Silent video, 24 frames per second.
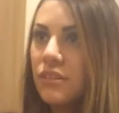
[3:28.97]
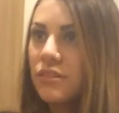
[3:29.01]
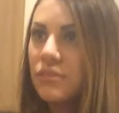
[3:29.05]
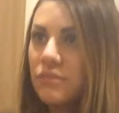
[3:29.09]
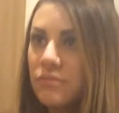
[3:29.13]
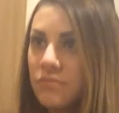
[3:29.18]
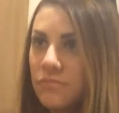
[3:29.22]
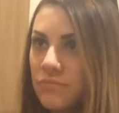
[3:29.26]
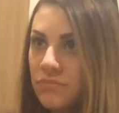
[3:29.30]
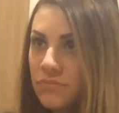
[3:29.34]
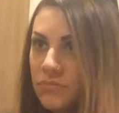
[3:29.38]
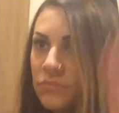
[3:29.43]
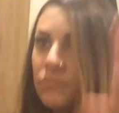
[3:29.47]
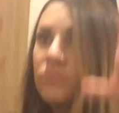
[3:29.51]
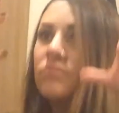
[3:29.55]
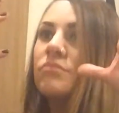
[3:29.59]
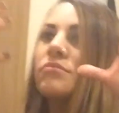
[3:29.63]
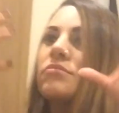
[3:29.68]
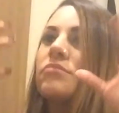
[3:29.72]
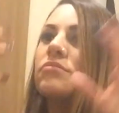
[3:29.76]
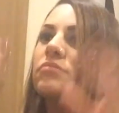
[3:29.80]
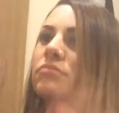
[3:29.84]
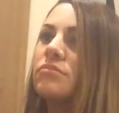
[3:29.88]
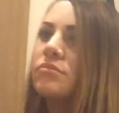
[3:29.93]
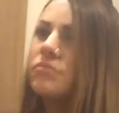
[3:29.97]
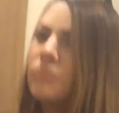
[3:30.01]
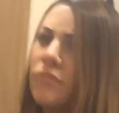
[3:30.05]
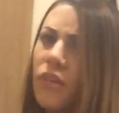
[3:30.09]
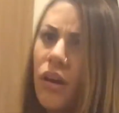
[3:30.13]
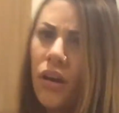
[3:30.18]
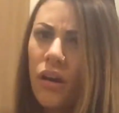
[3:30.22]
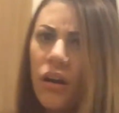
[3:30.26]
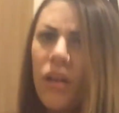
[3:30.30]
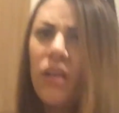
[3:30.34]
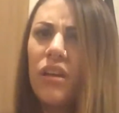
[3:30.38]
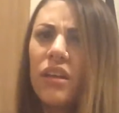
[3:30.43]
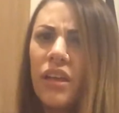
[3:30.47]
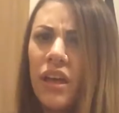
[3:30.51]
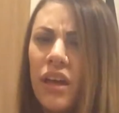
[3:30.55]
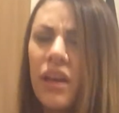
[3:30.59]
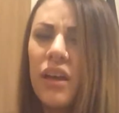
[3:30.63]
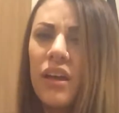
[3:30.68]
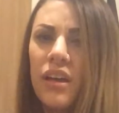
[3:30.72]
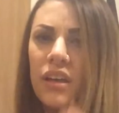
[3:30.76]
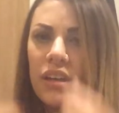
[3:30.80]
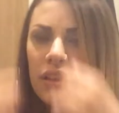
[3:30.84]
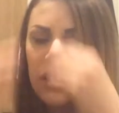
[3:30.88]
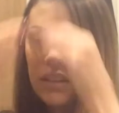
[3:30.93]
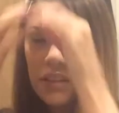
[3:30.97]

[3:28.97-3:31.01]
Yeah, yeah. Oh, yeah.